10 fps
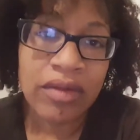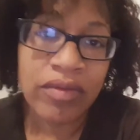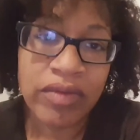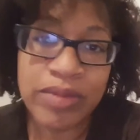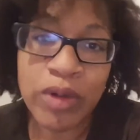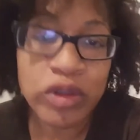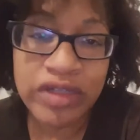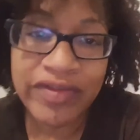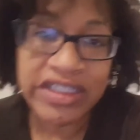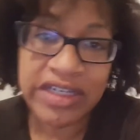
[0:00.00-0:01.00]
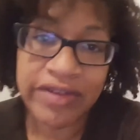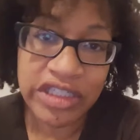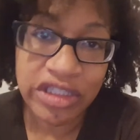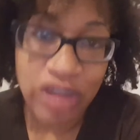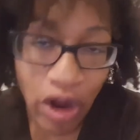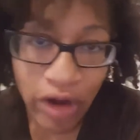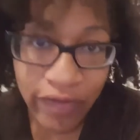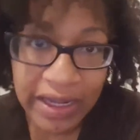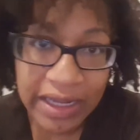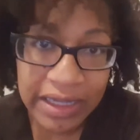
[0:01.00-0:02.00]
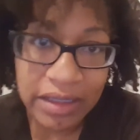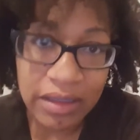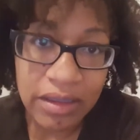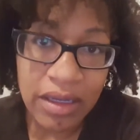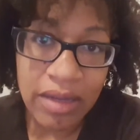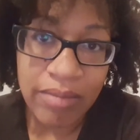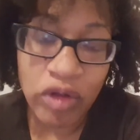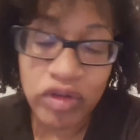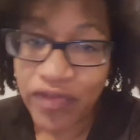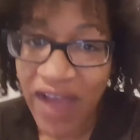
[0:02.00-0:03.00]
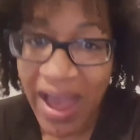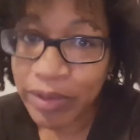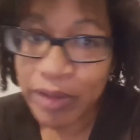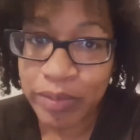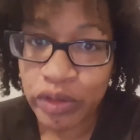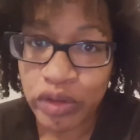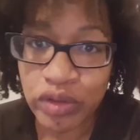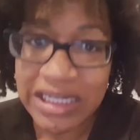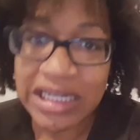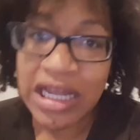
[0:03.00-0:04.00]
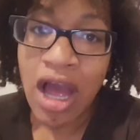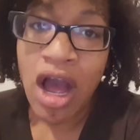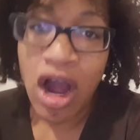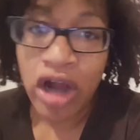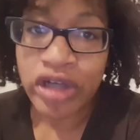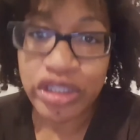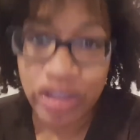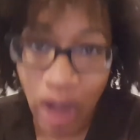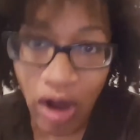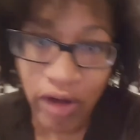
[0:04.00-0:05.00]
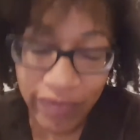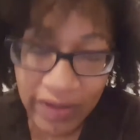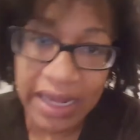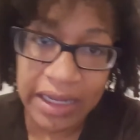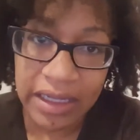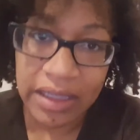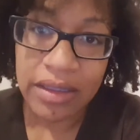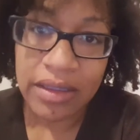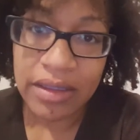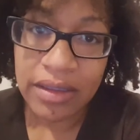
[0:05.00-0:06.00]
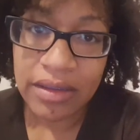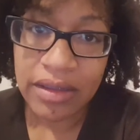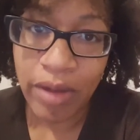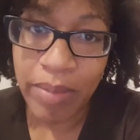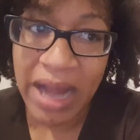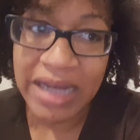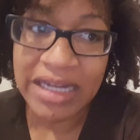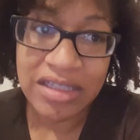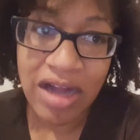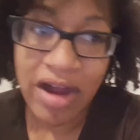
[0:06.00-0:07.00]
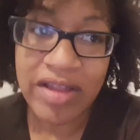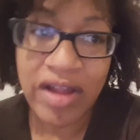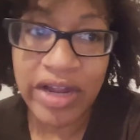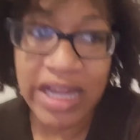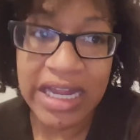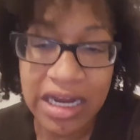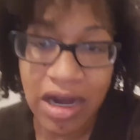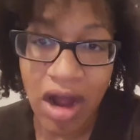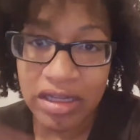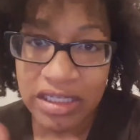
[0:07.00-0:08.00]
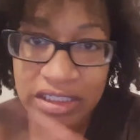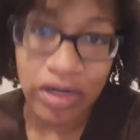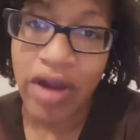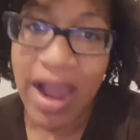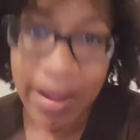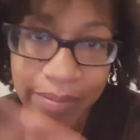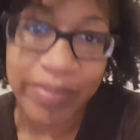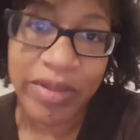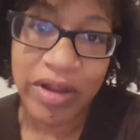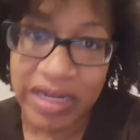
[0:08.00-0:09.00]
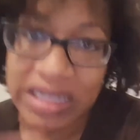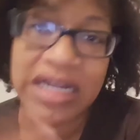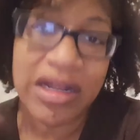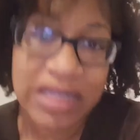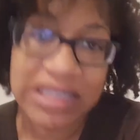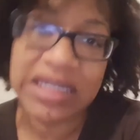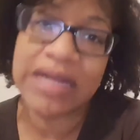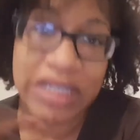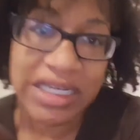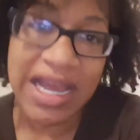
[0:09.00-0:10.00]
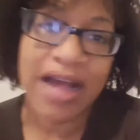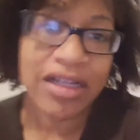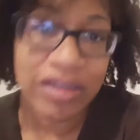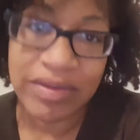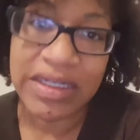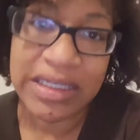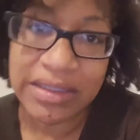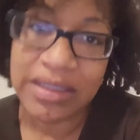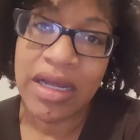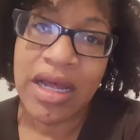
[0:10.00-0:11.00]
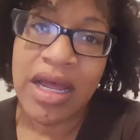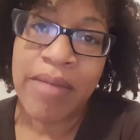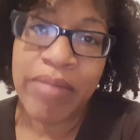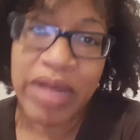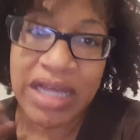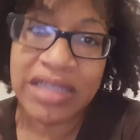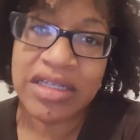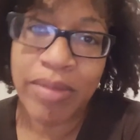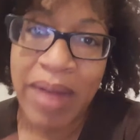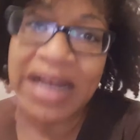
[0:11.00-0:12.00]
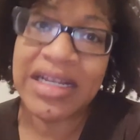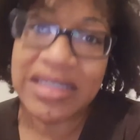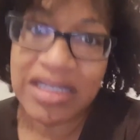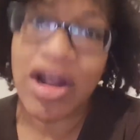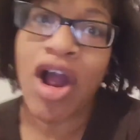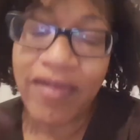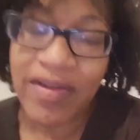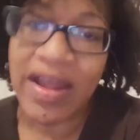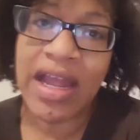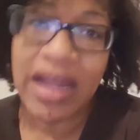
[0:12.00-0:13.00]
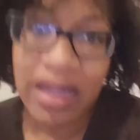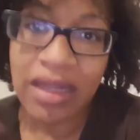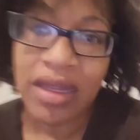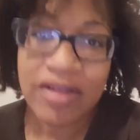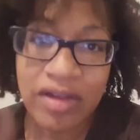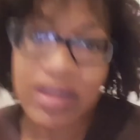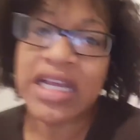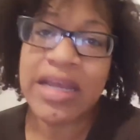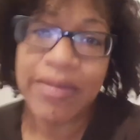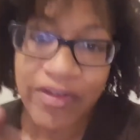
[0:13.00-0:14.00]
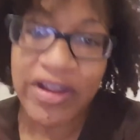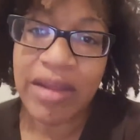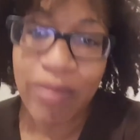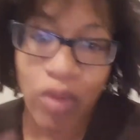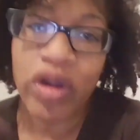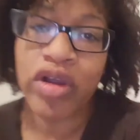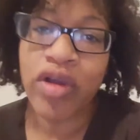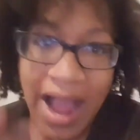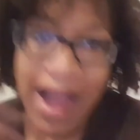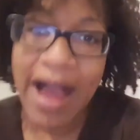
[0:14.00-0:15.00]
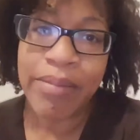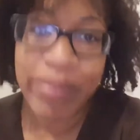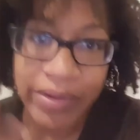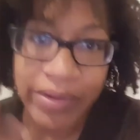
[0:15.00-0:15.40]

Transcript: which most of us are starving. Most fat people you see are starving. Their body is starving. They're eating all this crap. They're eating all these empty calories because their body is starving. So they keep feeding it more crap.